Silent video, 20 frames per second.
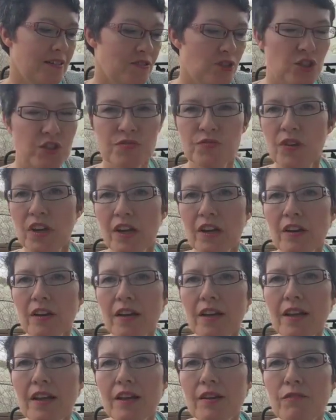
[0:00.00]
Just
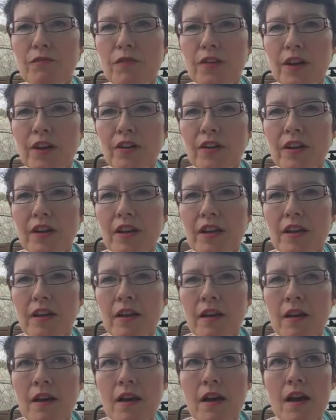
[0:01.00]
very,
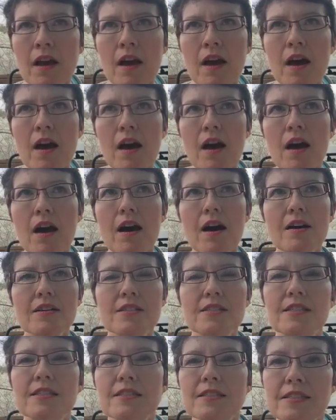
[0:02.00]
very
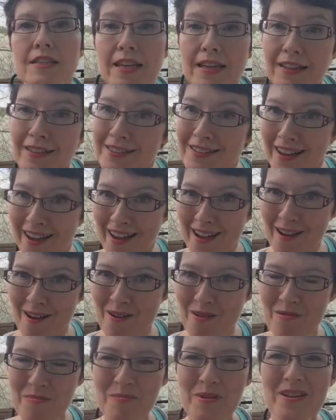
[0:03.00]
succinct, I
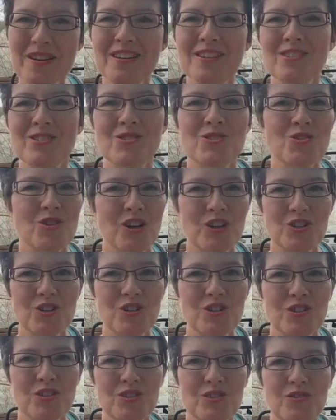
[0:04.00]
hope,
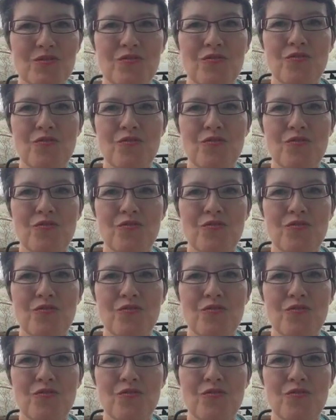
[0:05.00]
instructions